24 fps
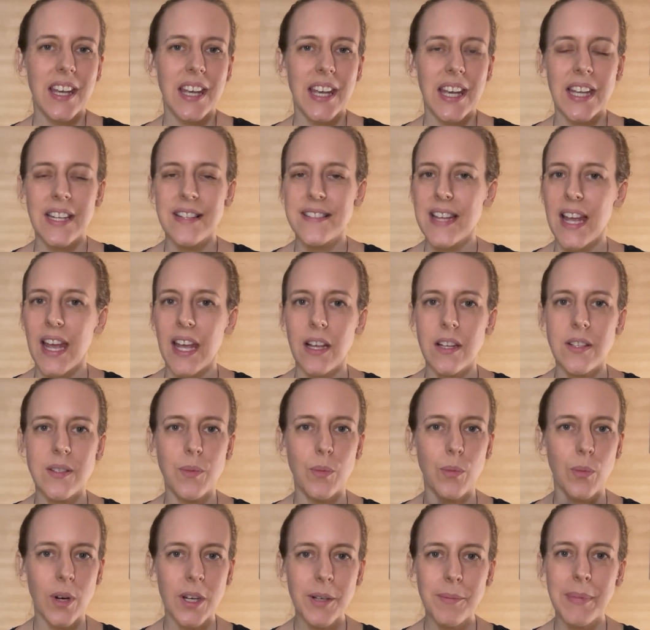It takes
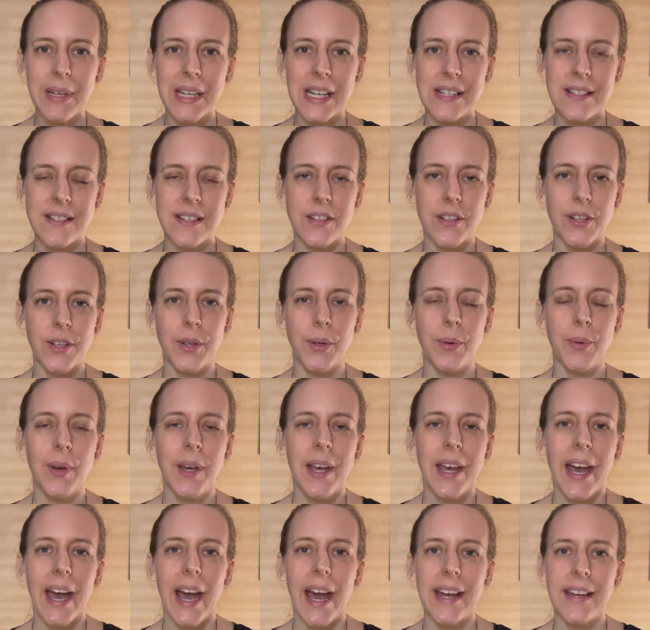1 minute to do,
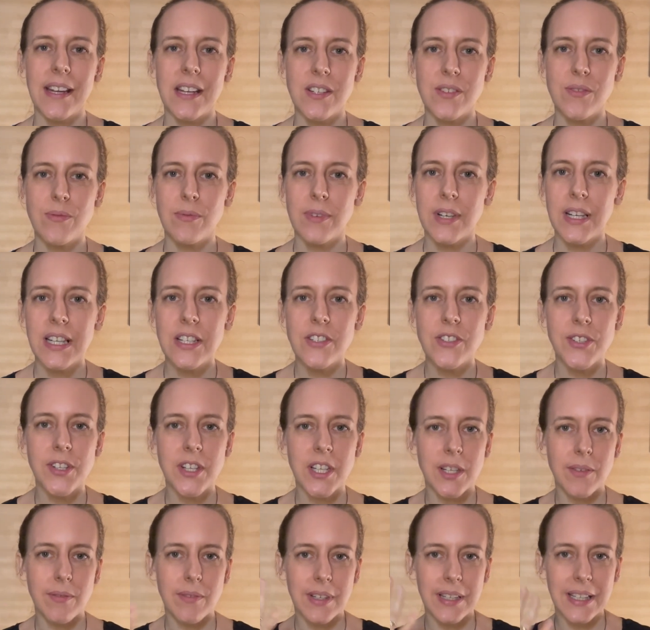and it's really just
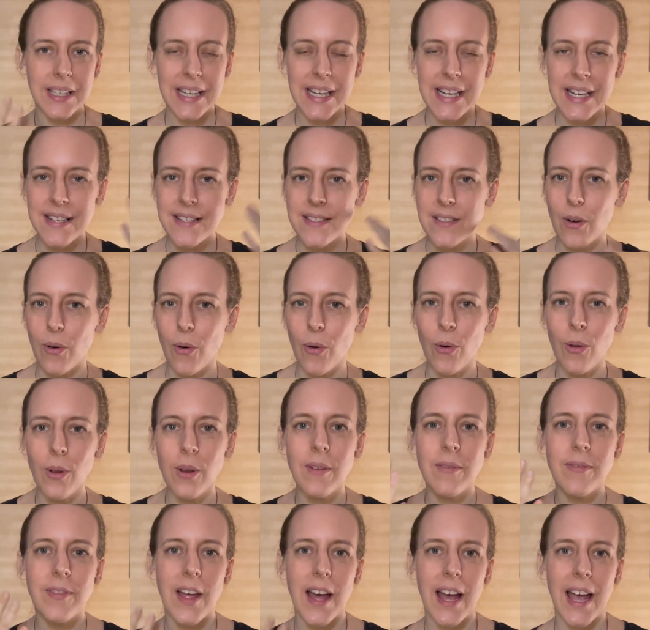going to release all
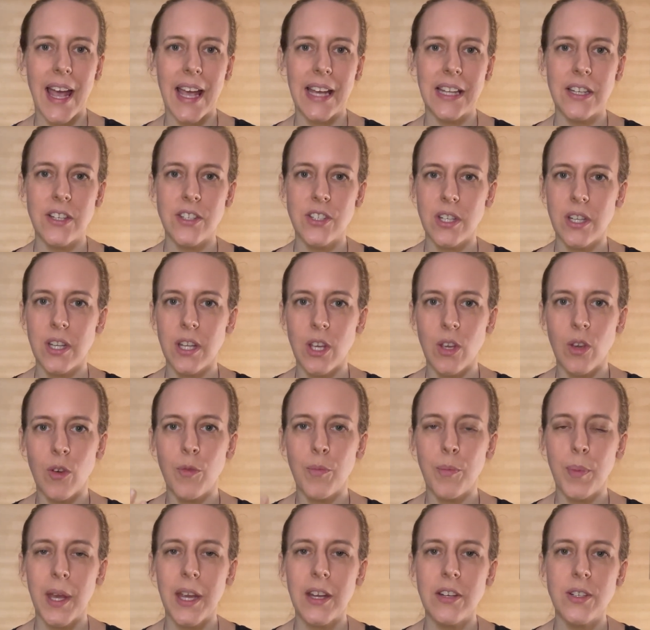of that energy that
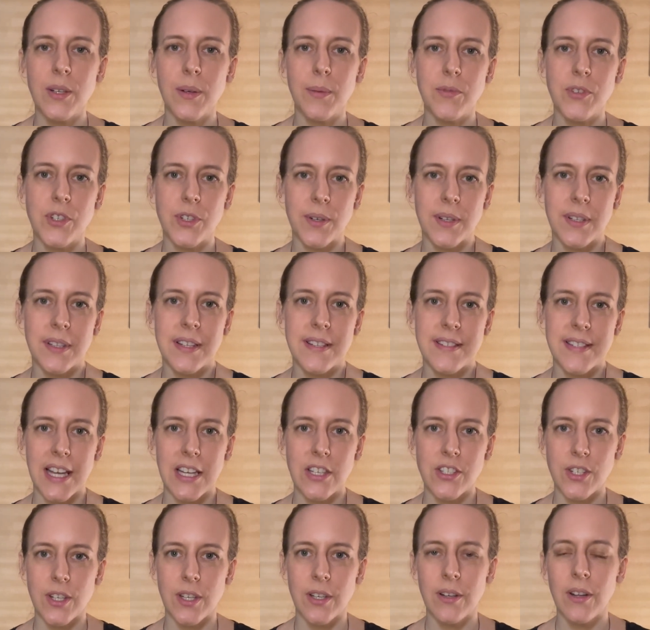you've picked up during the
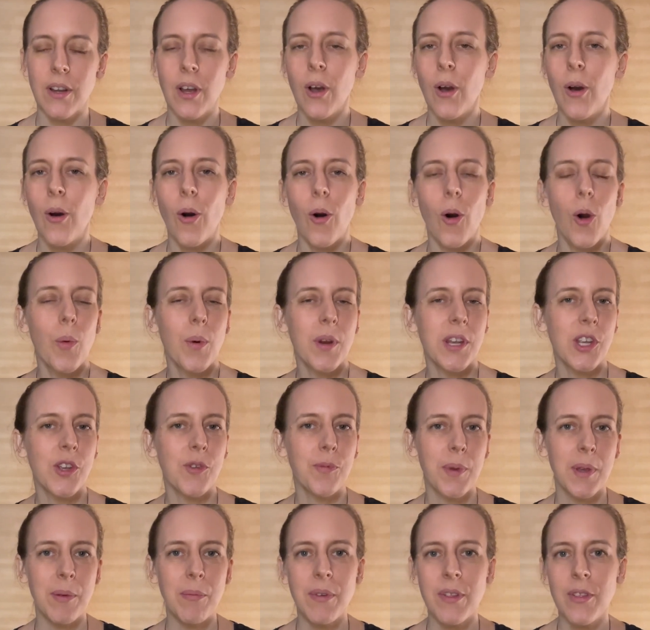session, or when
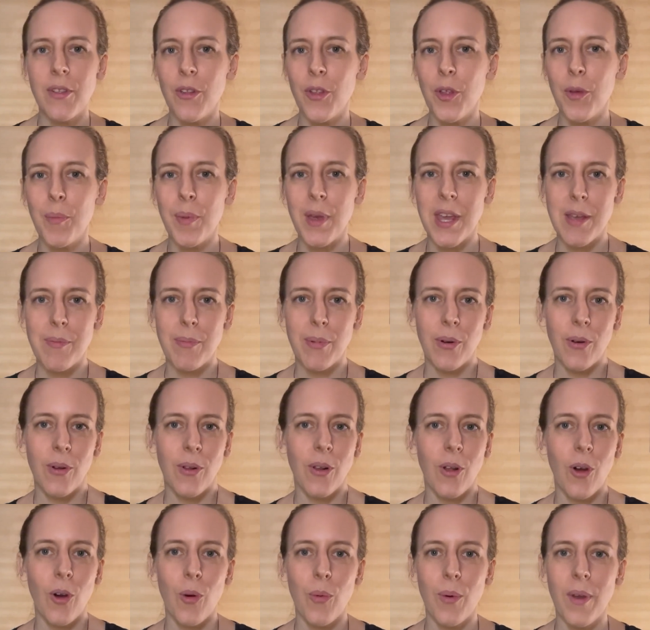you've been with other people,
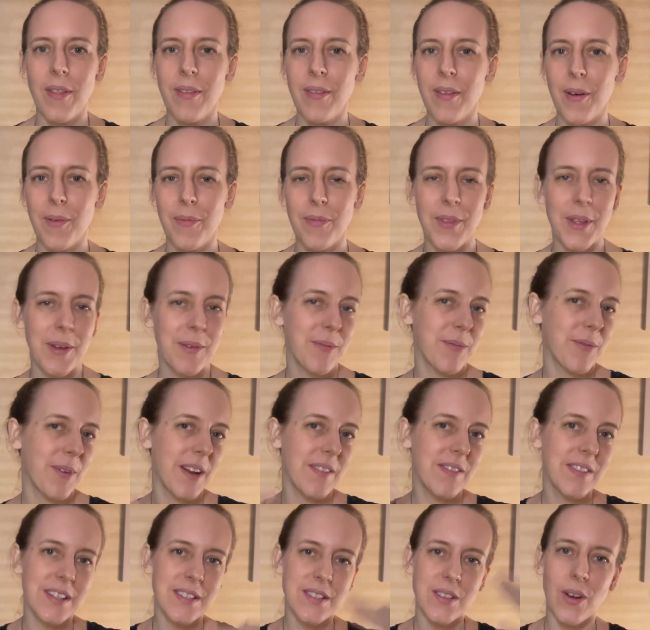or with that
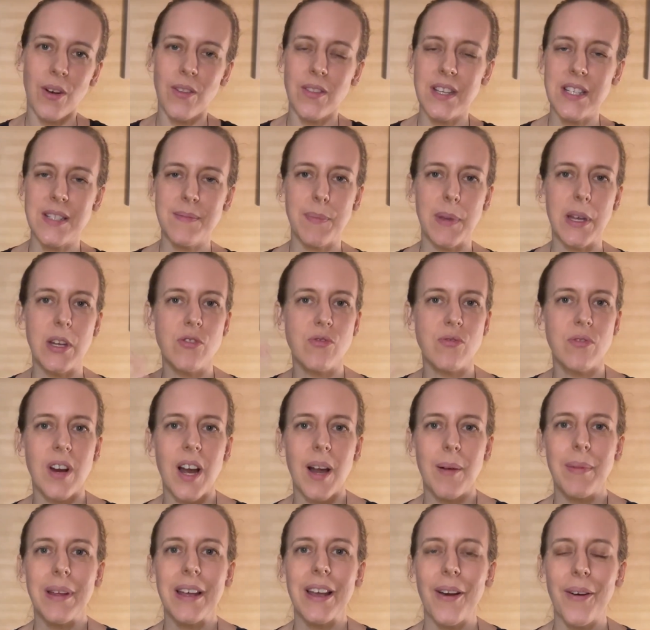friend that's got this big
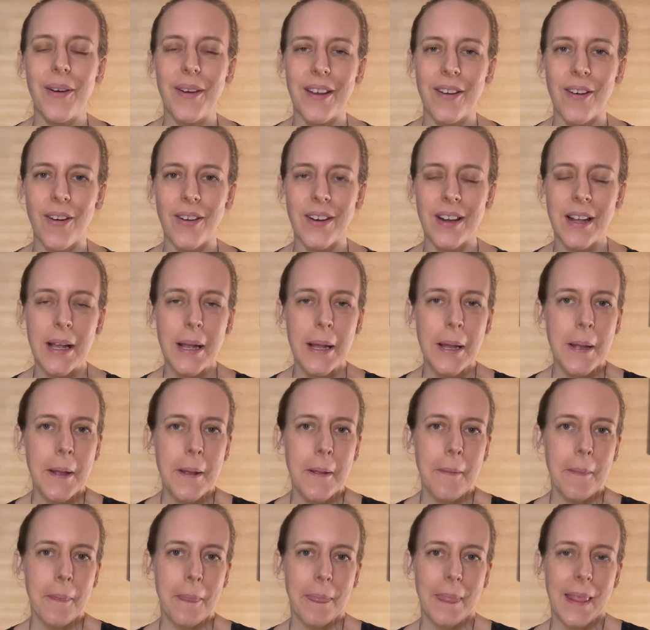drama going on.
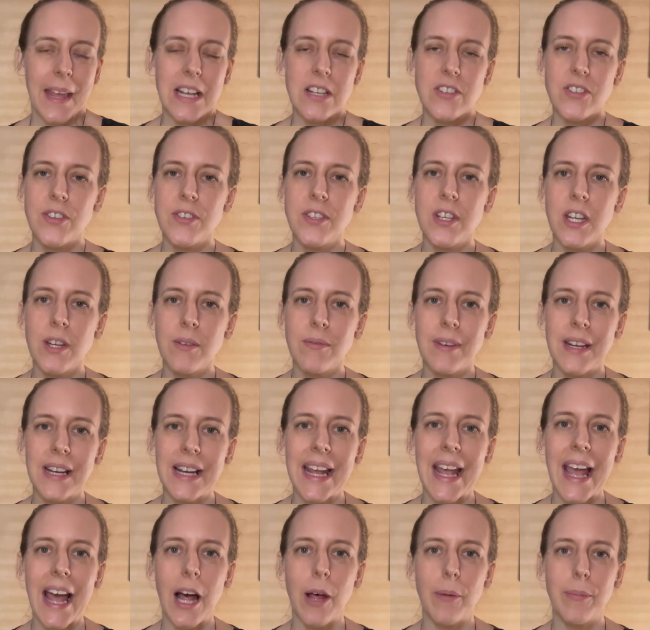It's just going to
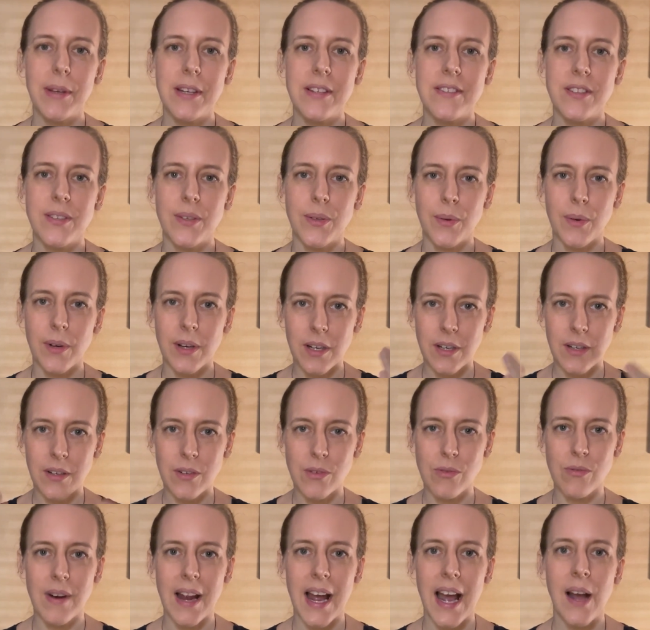really help you to
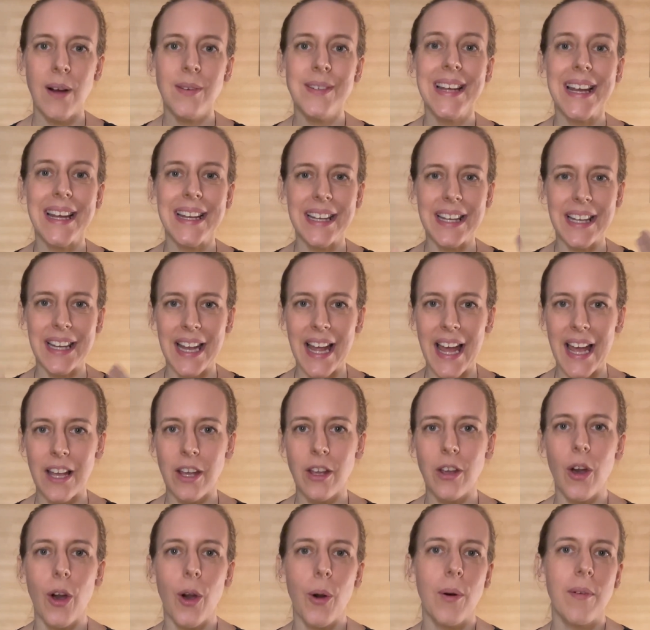ground and
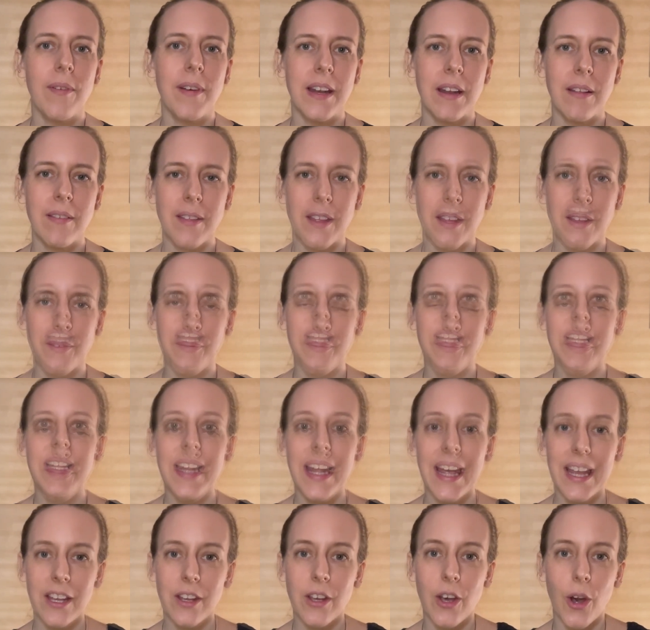let go of anything
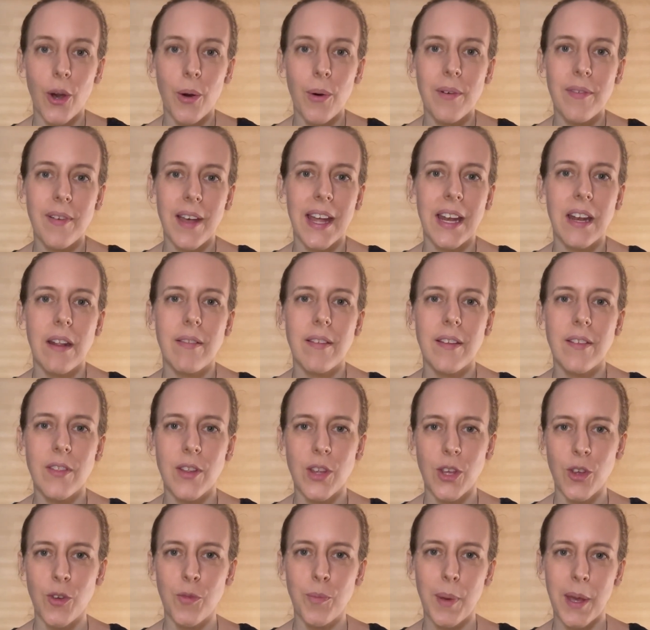
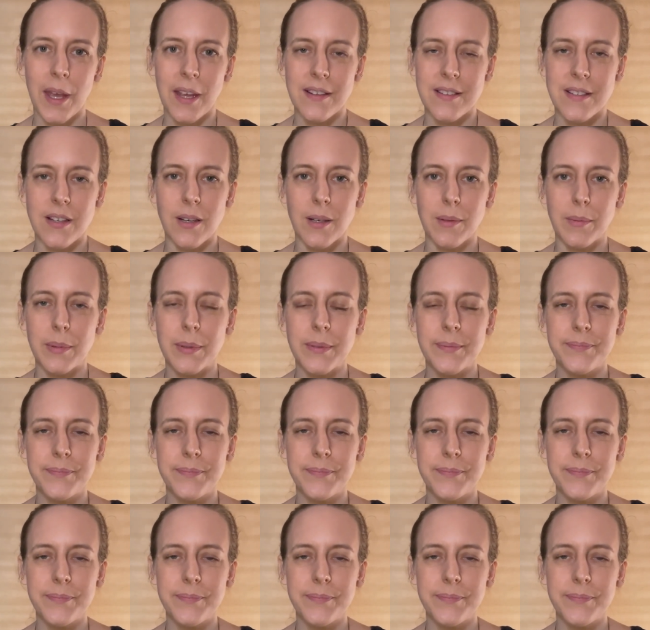that you've picked up.